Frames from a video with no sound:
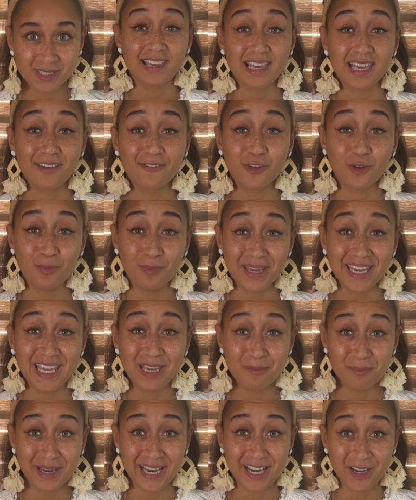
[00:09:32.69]
If you make
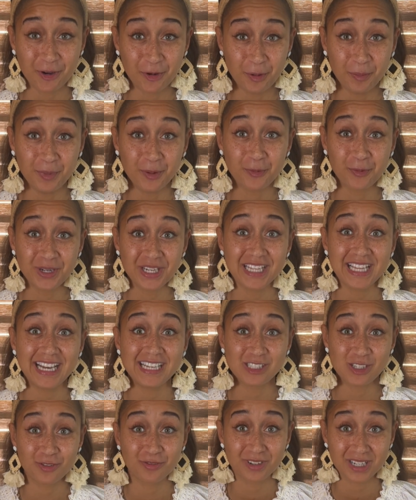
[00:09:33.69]
it back home and
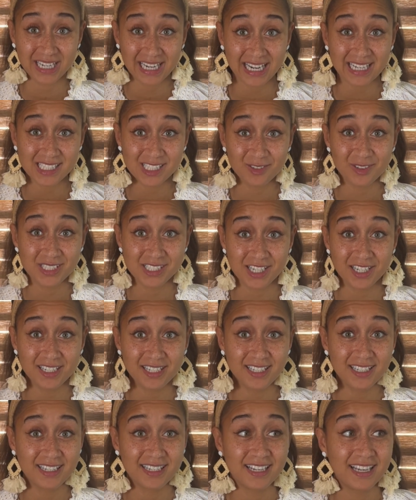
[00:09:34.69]
realize you forgot to return
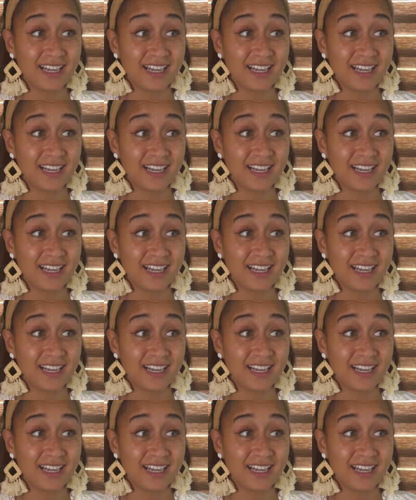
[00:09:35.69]
it,